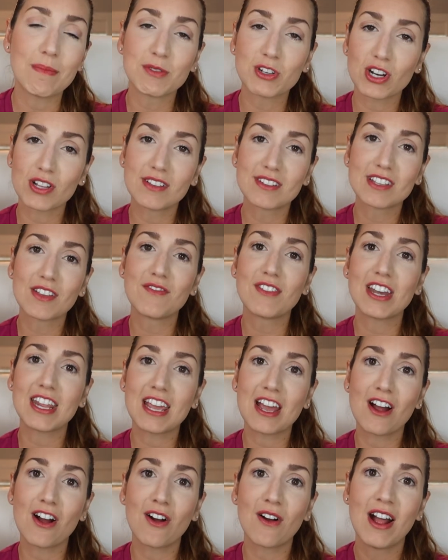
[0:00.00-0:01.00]
I'm sure there's a
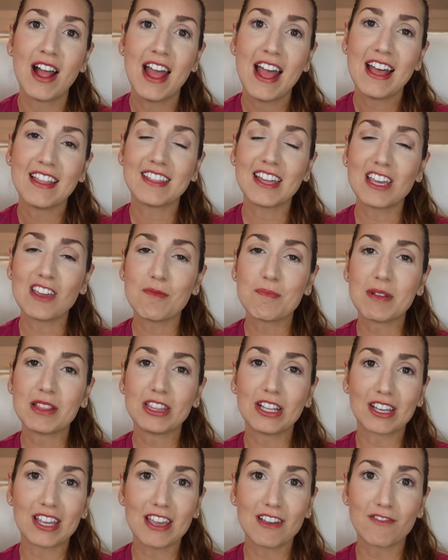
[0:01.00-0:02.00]
video that you've
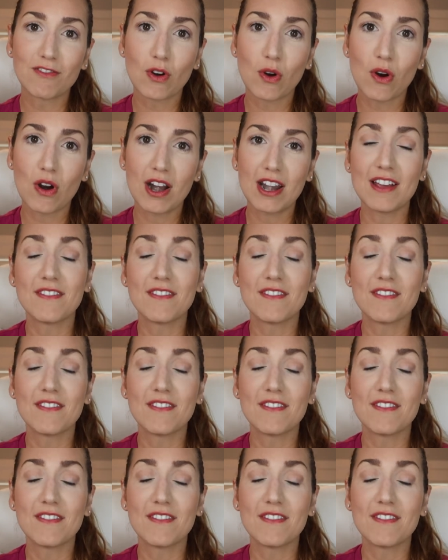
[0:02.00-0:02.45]
been looking for.